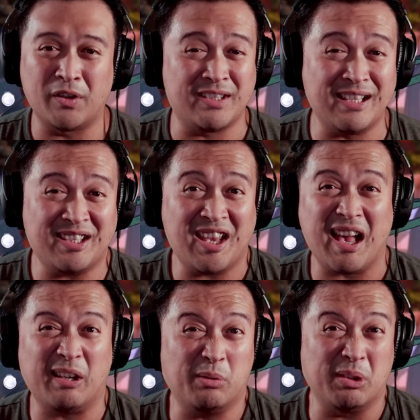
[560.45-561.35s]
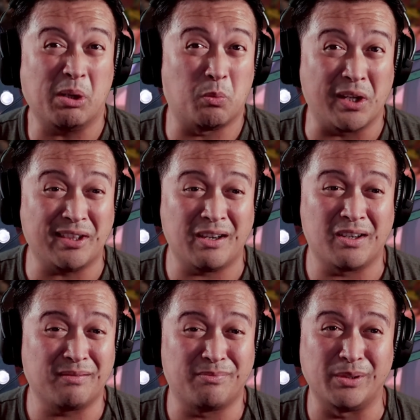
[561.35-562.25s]
For D C, I don't know what
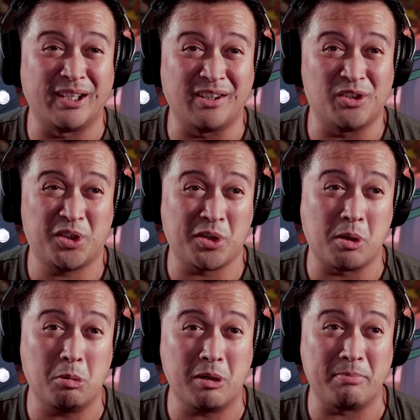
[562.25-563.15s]
they're really going to show.